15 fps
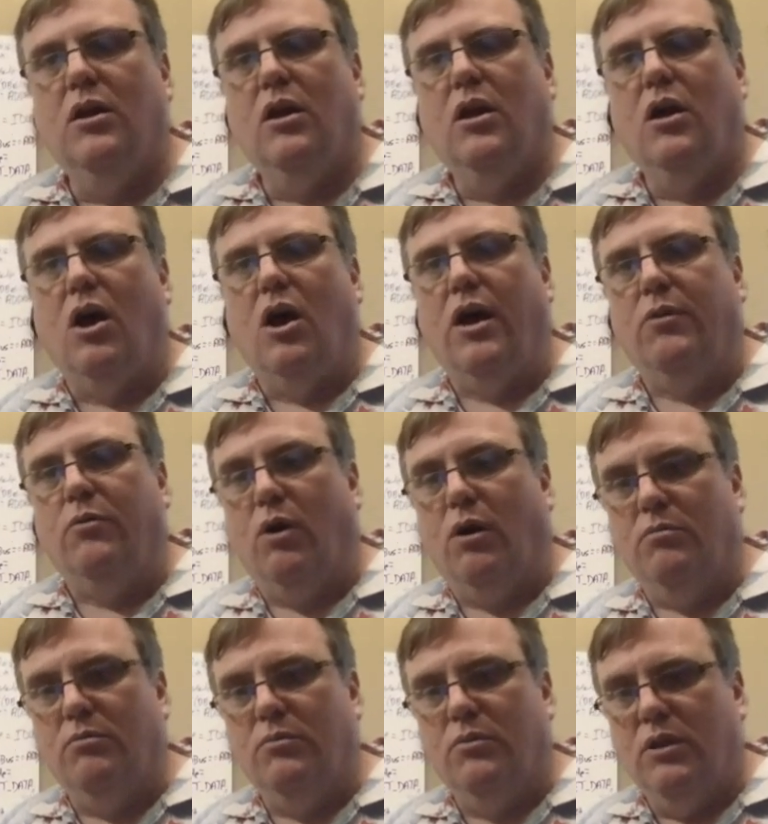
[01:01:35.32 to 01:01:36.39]
All right, well,
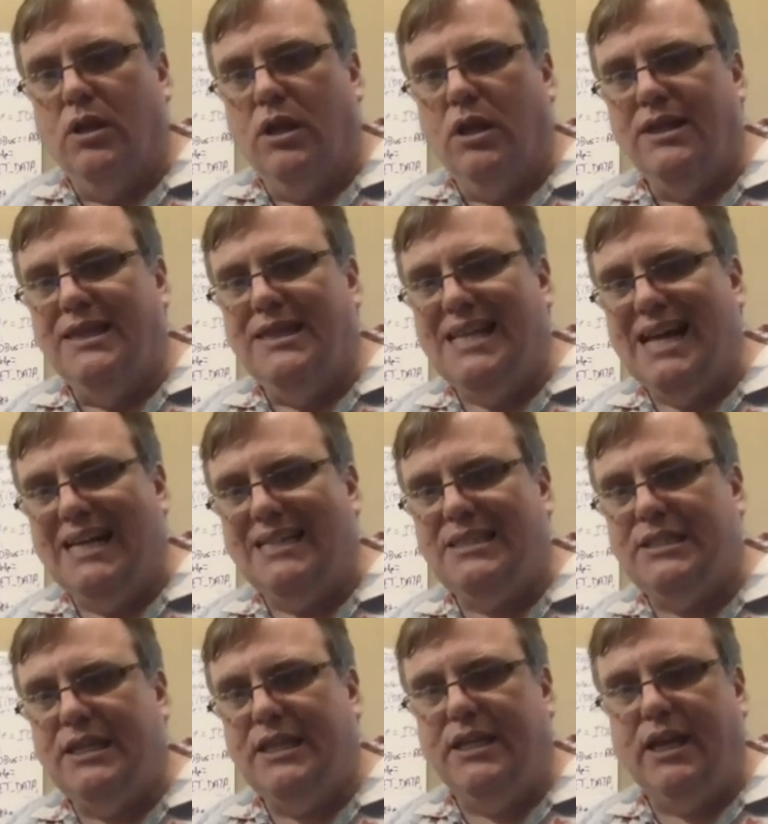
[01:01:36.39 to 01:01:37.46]
not seeing
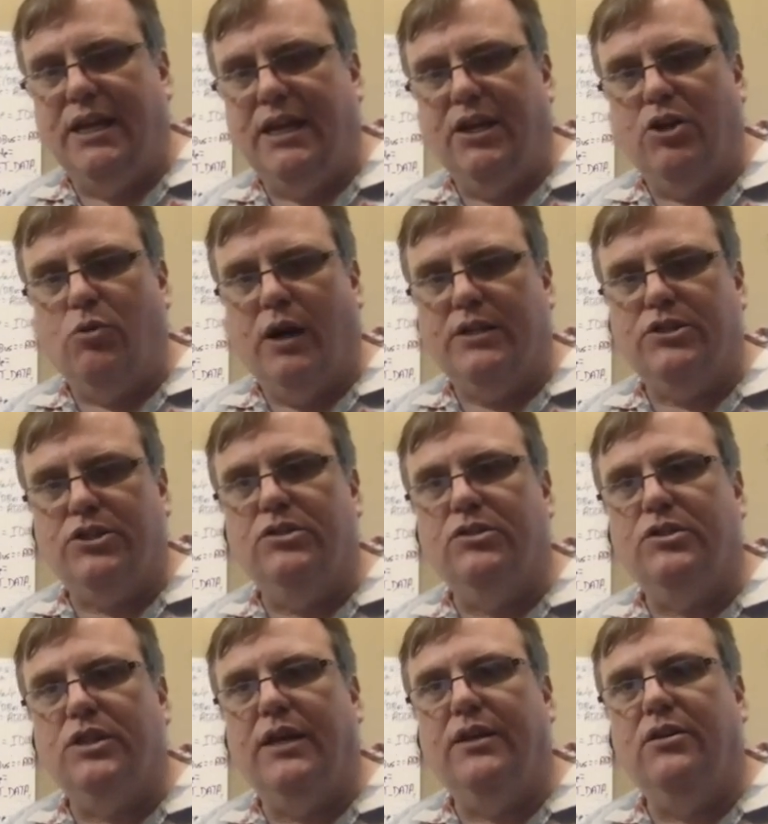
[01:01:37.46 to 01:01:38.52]
any questions then.
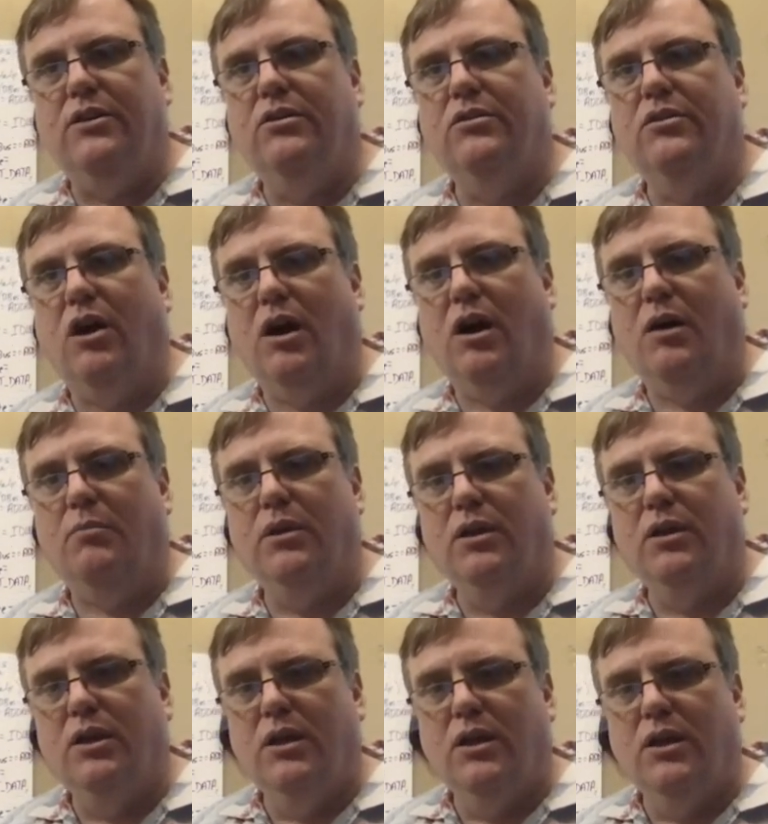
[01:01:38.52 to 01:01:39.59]
Um,
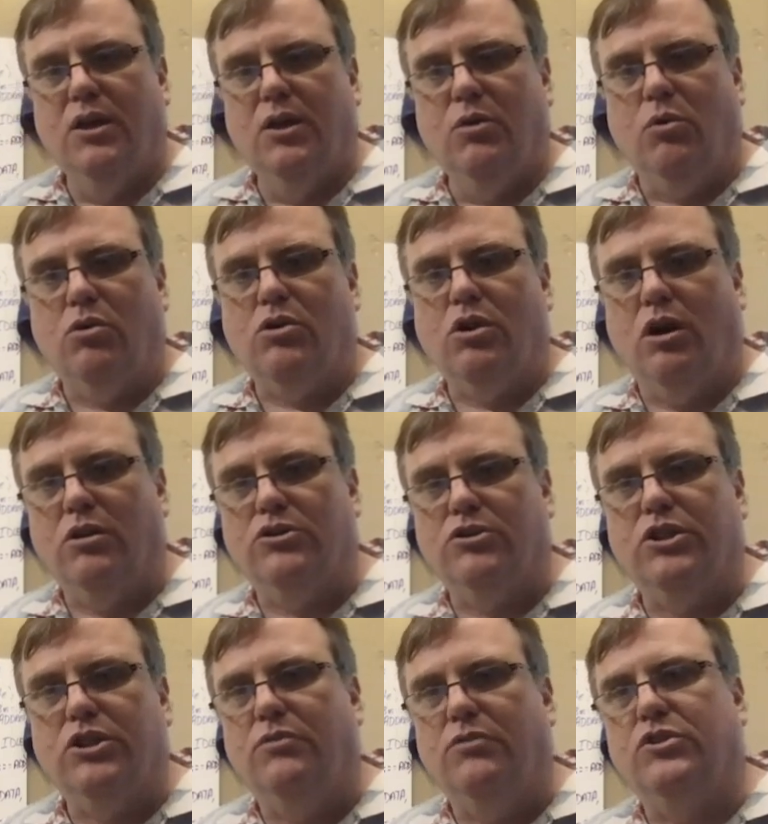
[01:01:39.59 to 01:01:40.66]
we'll call ourselves
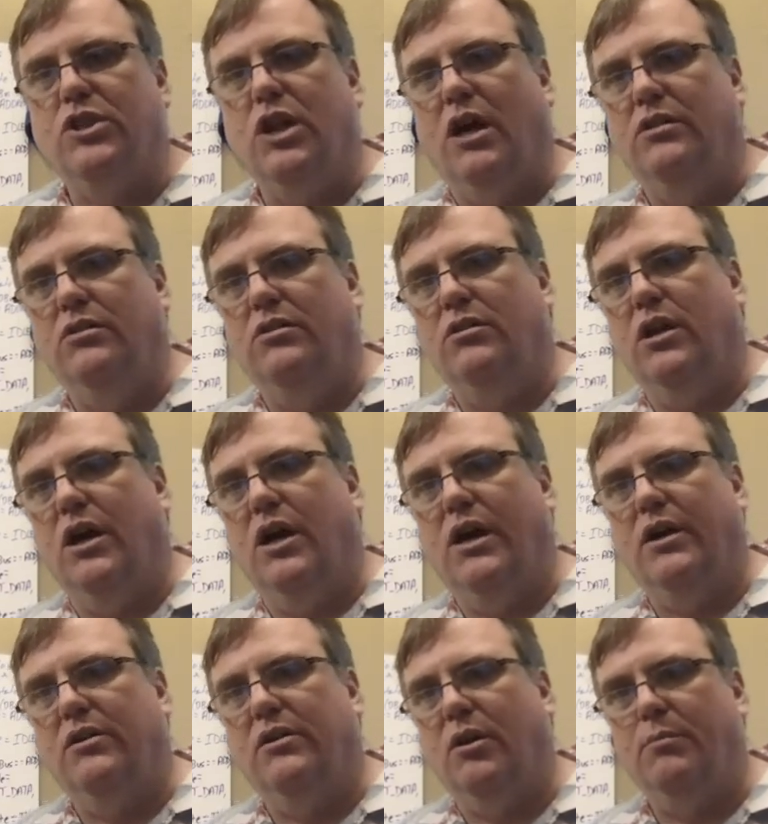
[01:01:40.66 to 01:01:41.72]
done
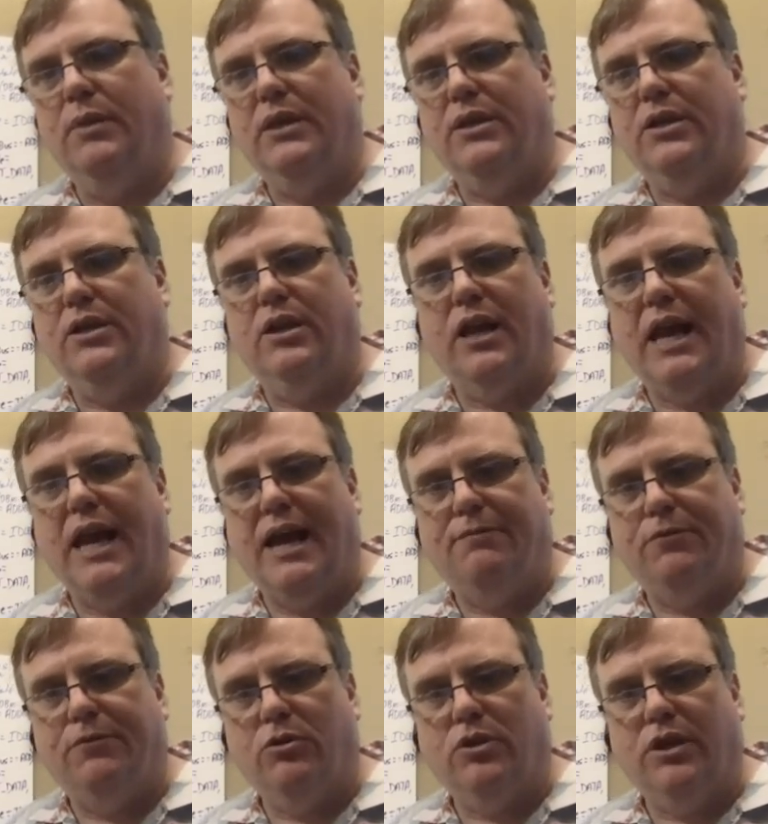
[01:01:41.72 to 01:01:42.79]
a minute and a half
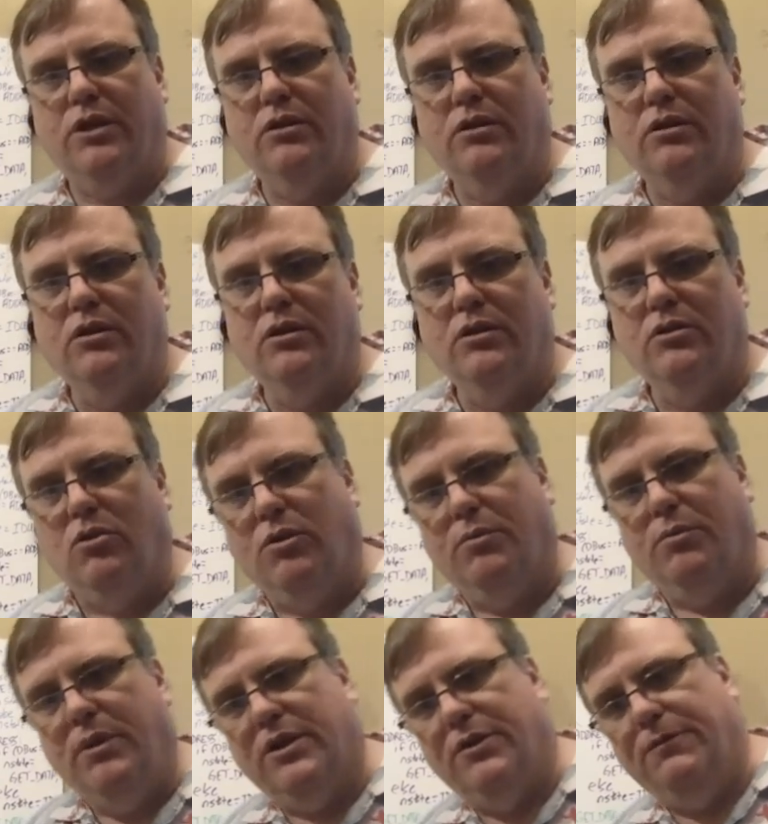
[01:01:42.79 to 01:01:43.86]
early, or a minute
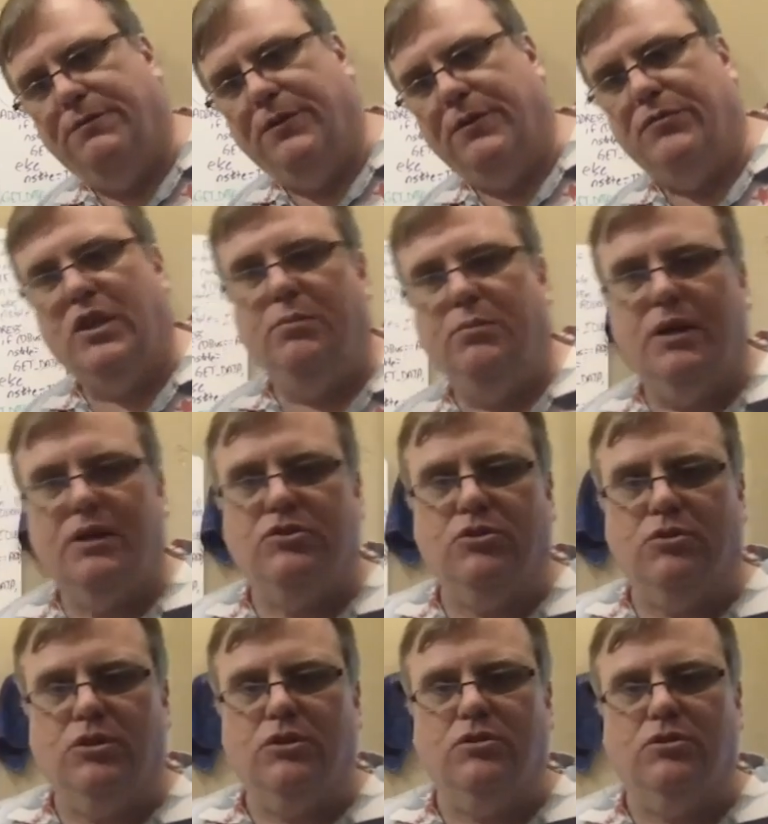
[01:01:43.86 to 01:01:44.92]
and 15 minutes early. It
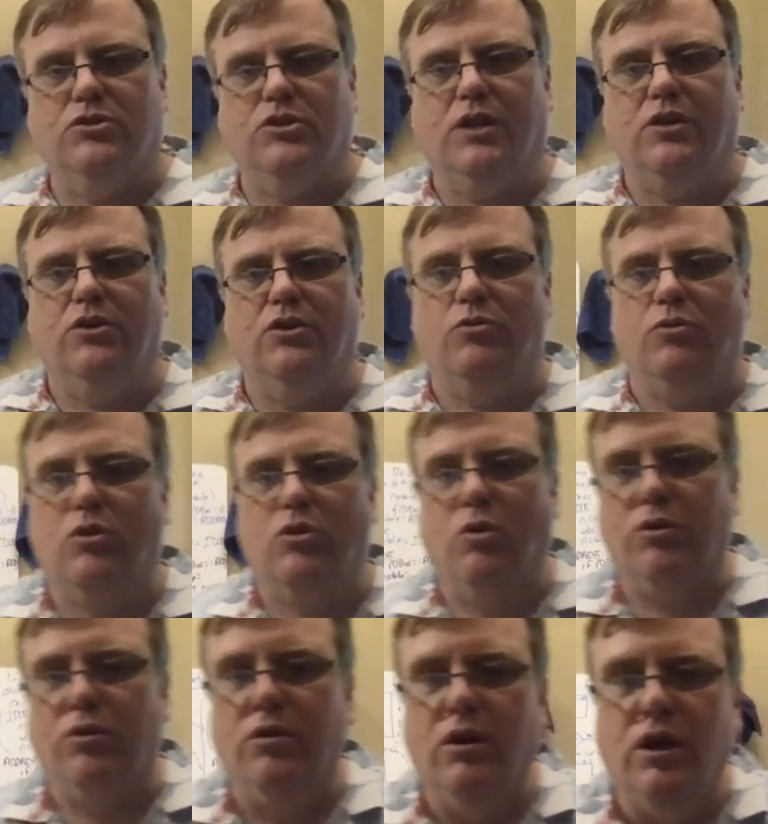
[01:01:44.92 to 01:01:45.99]
looks like on the recorder.
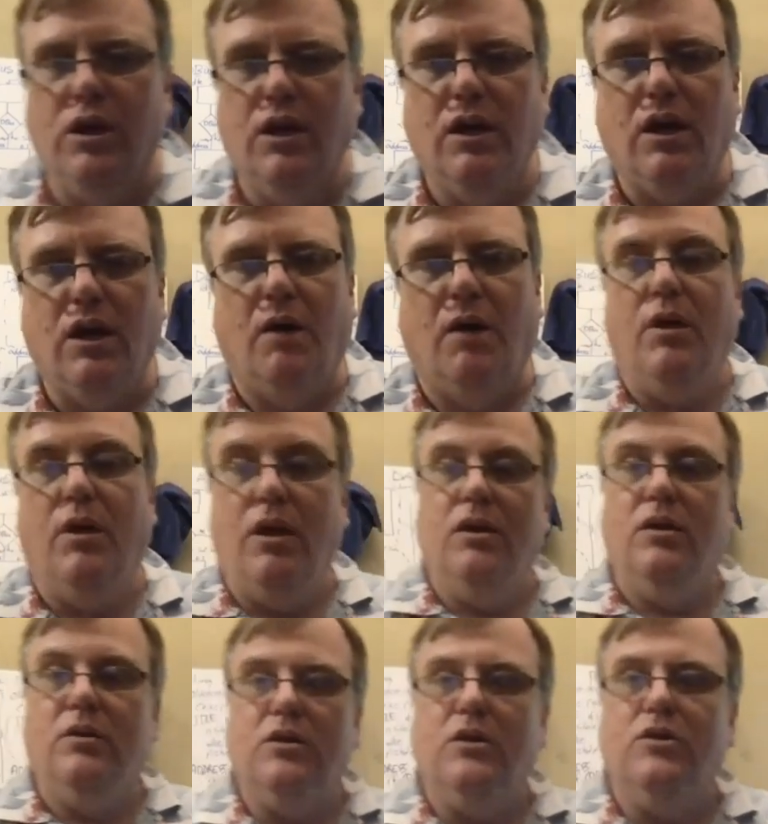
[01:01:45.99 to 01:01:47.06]
Um,
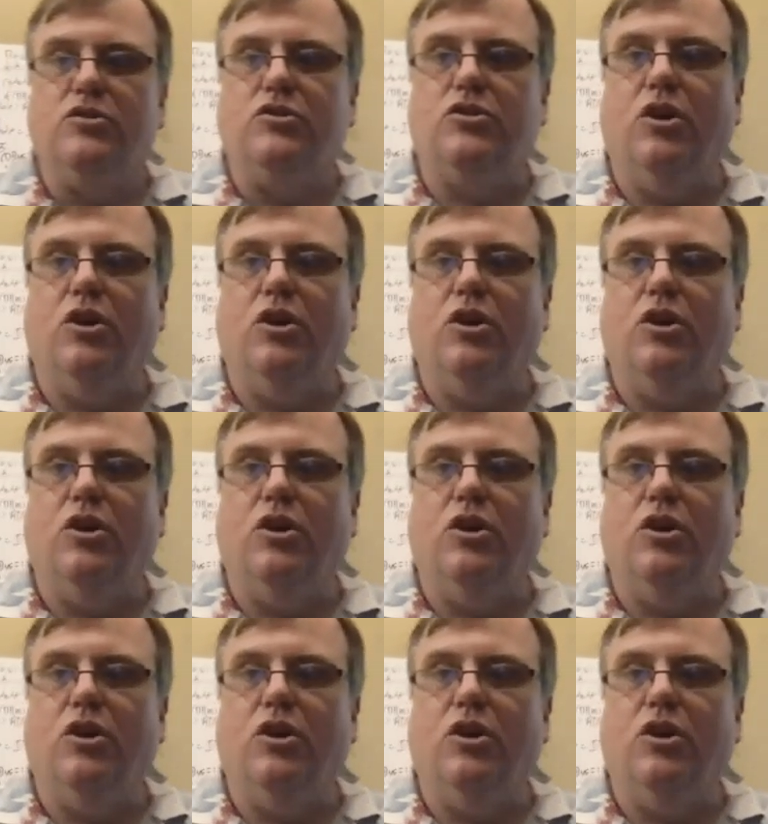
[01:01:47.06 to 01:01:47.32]
so